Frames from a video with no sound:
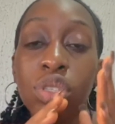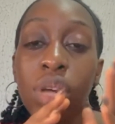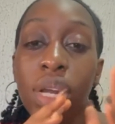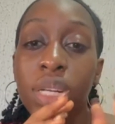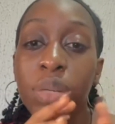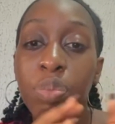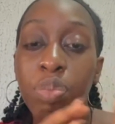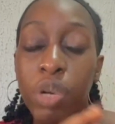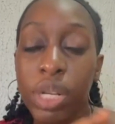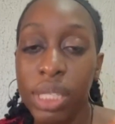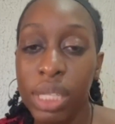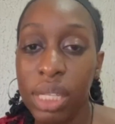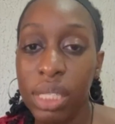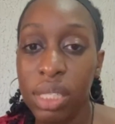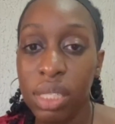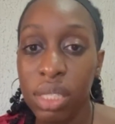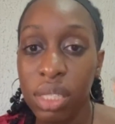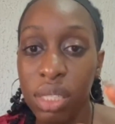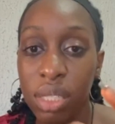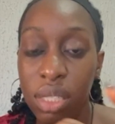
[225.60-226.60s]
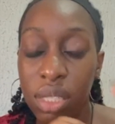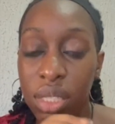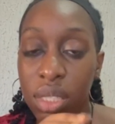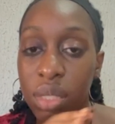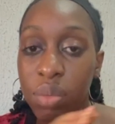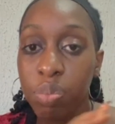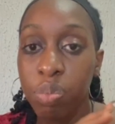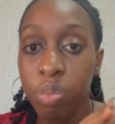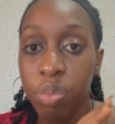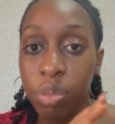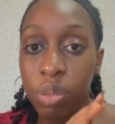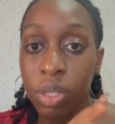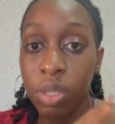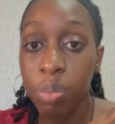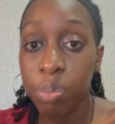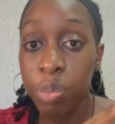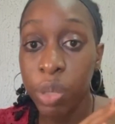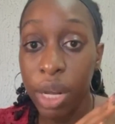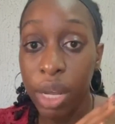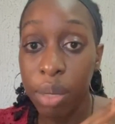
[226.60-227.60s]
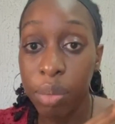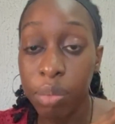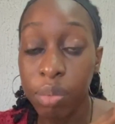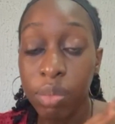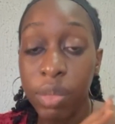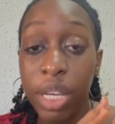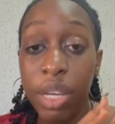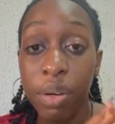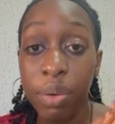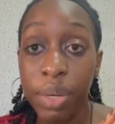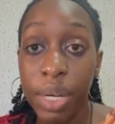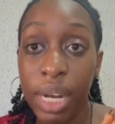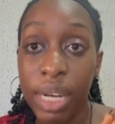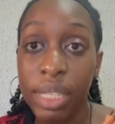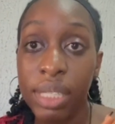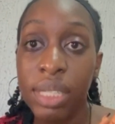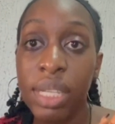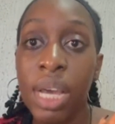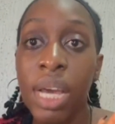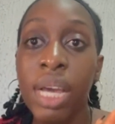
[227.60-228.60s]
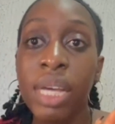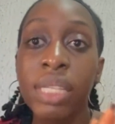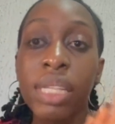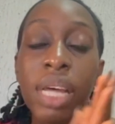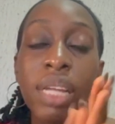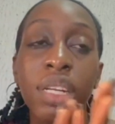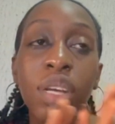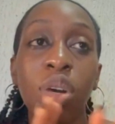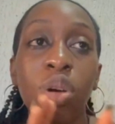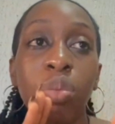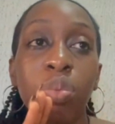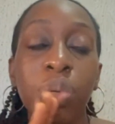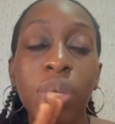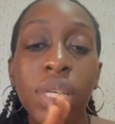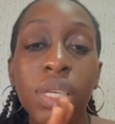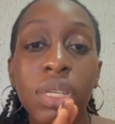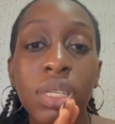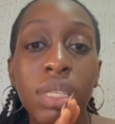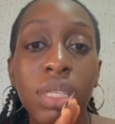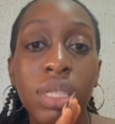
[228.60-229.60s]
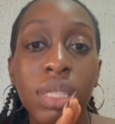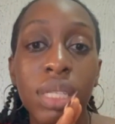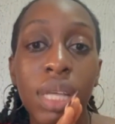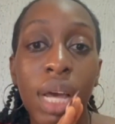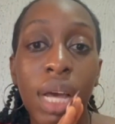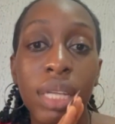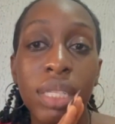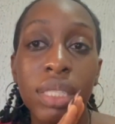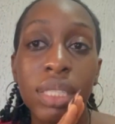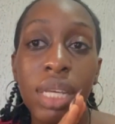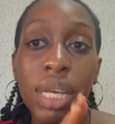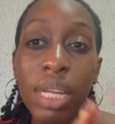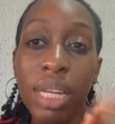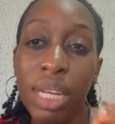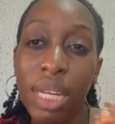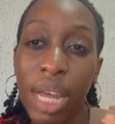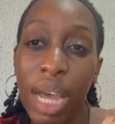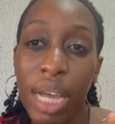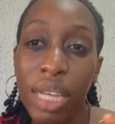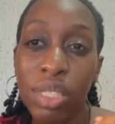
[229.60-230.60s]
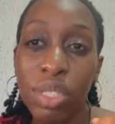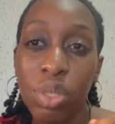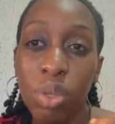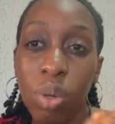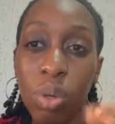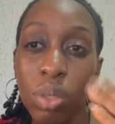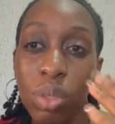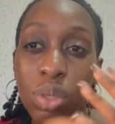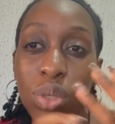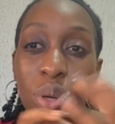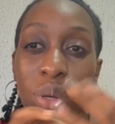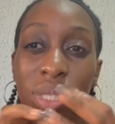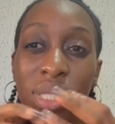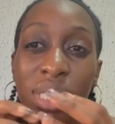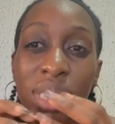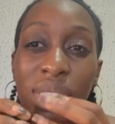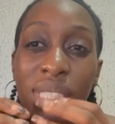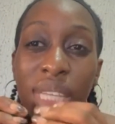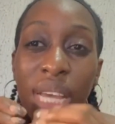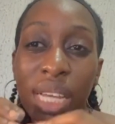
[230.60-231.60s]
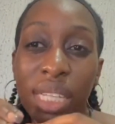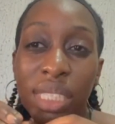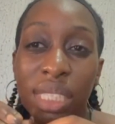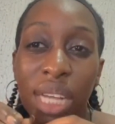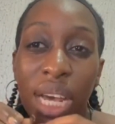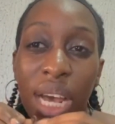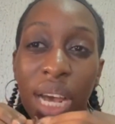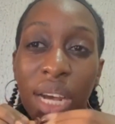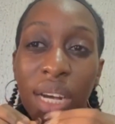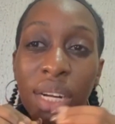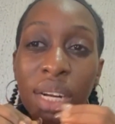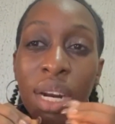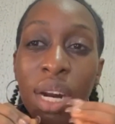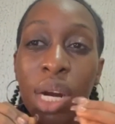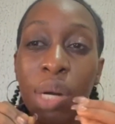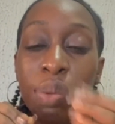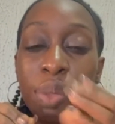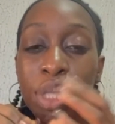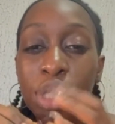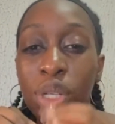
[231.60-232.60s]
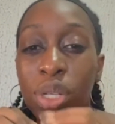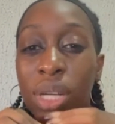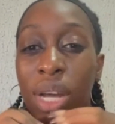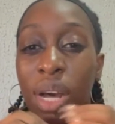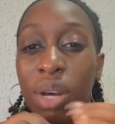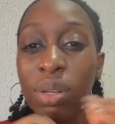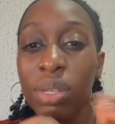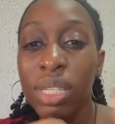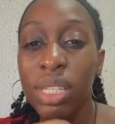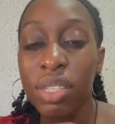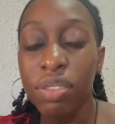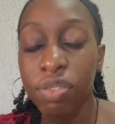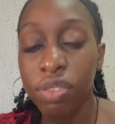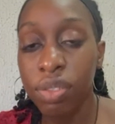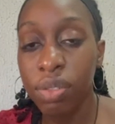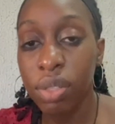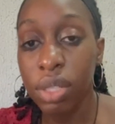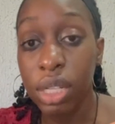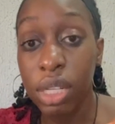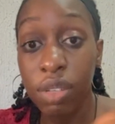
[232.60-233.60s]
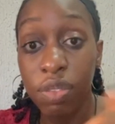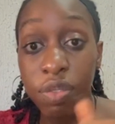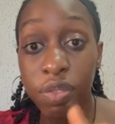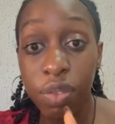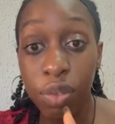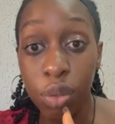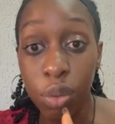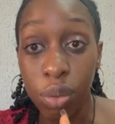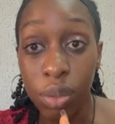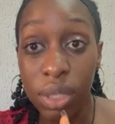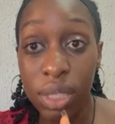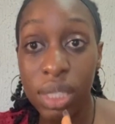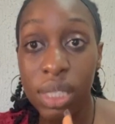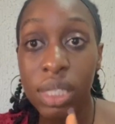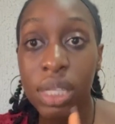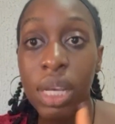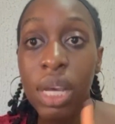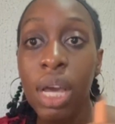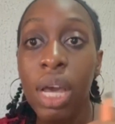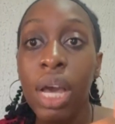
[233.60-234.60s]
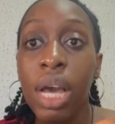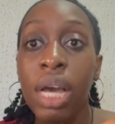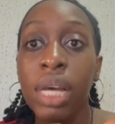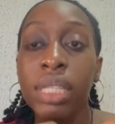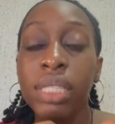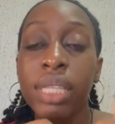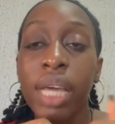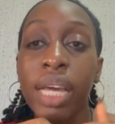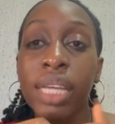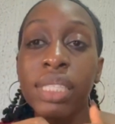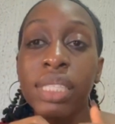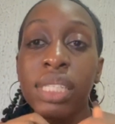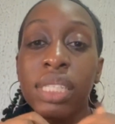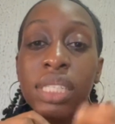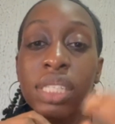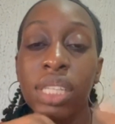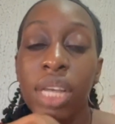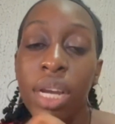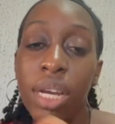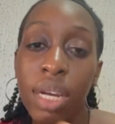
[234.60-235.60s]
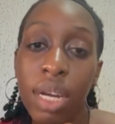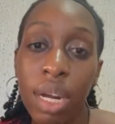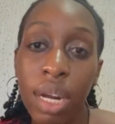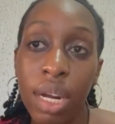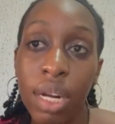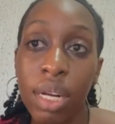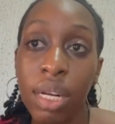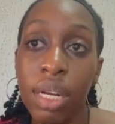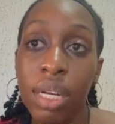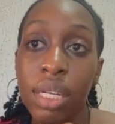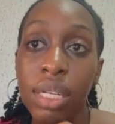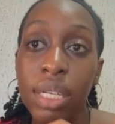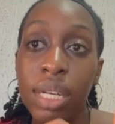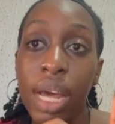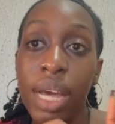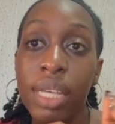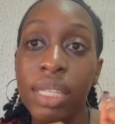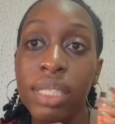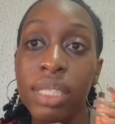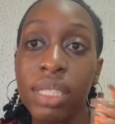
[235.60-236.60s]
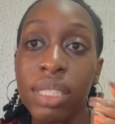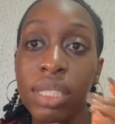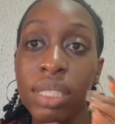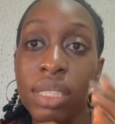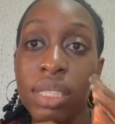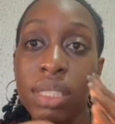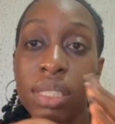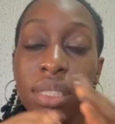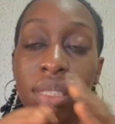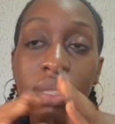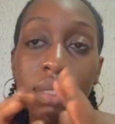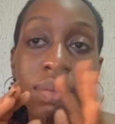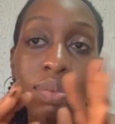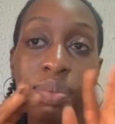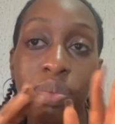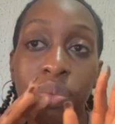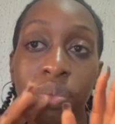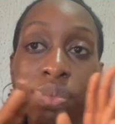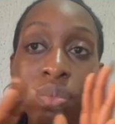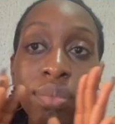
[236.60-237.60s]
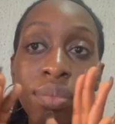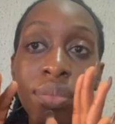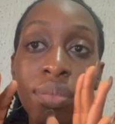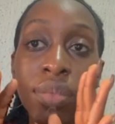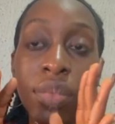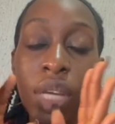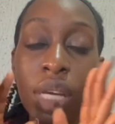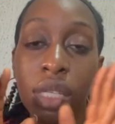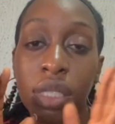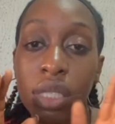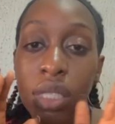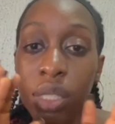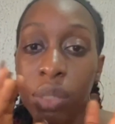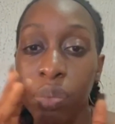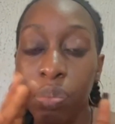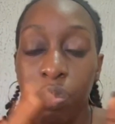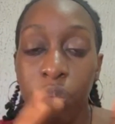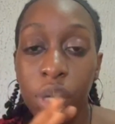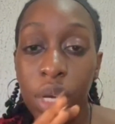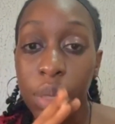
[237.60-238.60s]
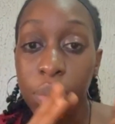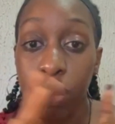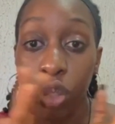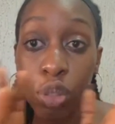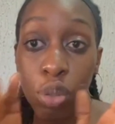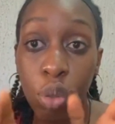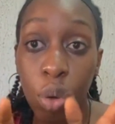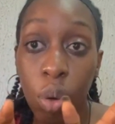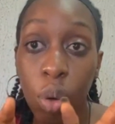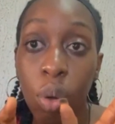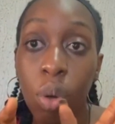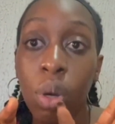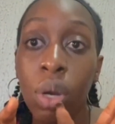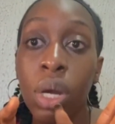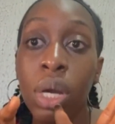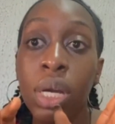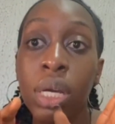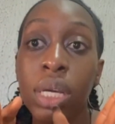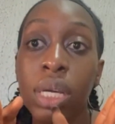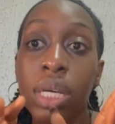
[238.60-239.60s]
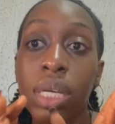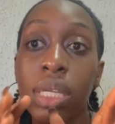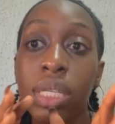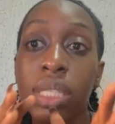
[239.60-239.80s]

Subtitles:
present in these areas. Then there will be an enlarged or non-tender regional lymph nodes. Then the chancre, that is the sore, it